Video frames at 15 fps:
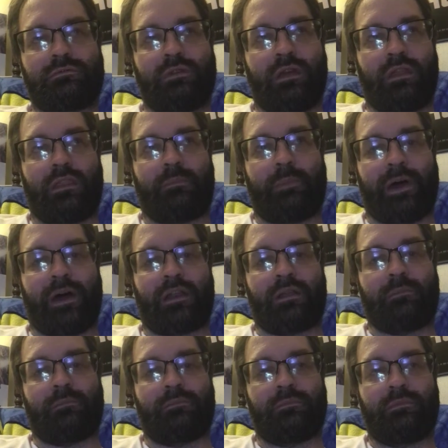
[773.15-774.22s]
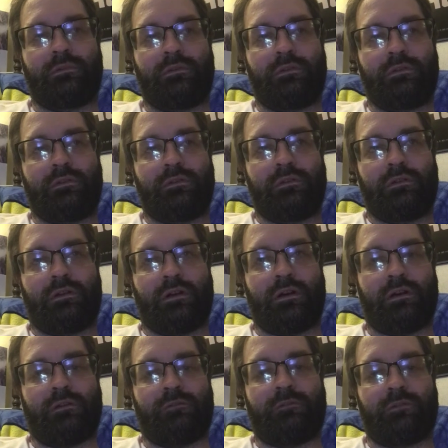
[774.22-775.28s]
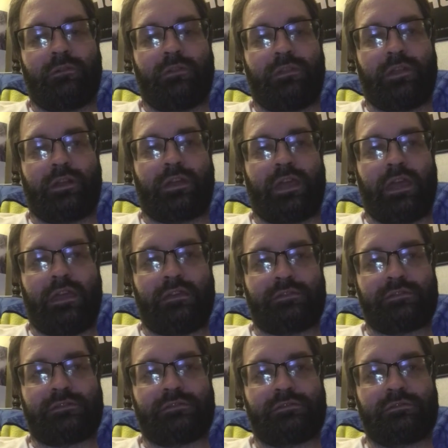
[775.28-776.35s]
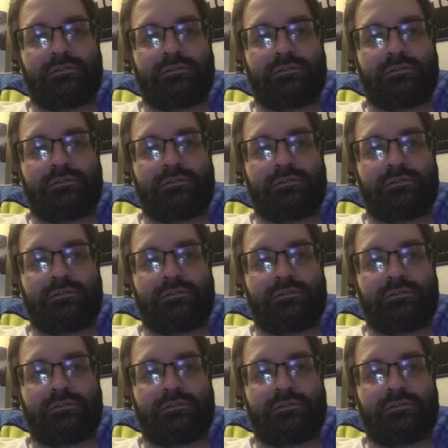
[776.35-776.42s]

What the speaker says: on the bottom of the case.